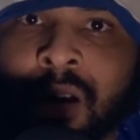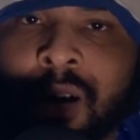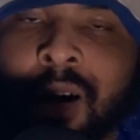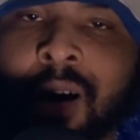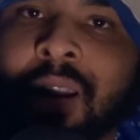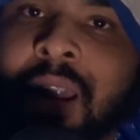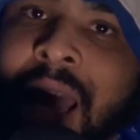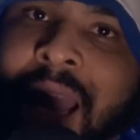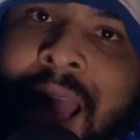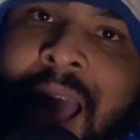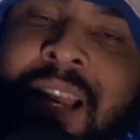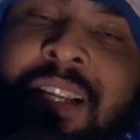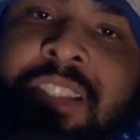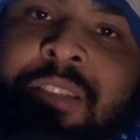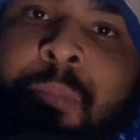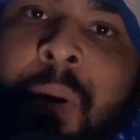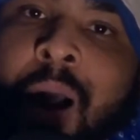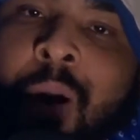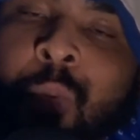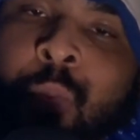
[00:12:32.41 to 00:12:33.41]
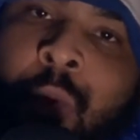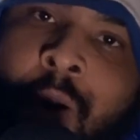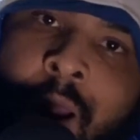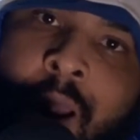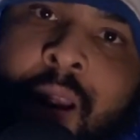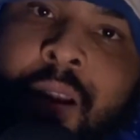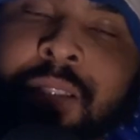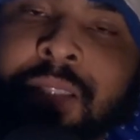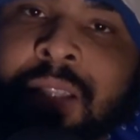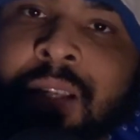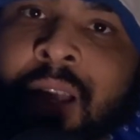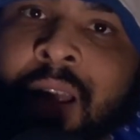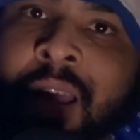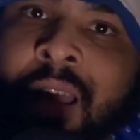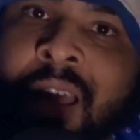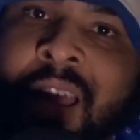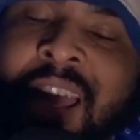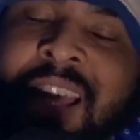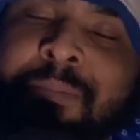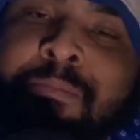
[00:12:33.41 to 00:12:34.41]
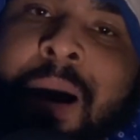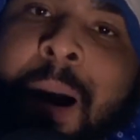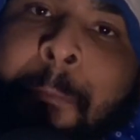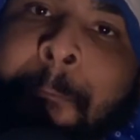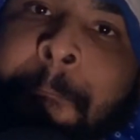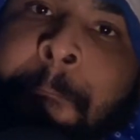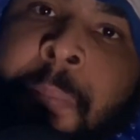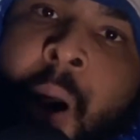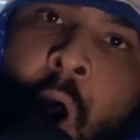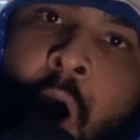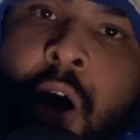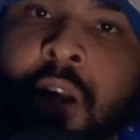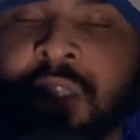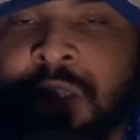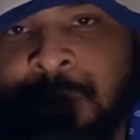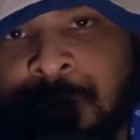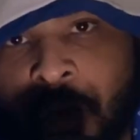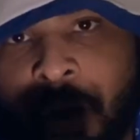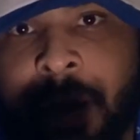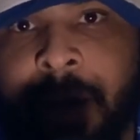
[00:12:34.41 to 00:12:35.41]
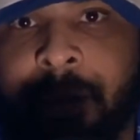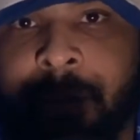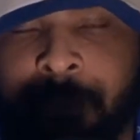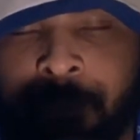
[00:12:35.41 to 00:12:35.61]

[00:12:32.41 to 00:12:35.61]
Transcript: All I got is my words and my balls, Frank.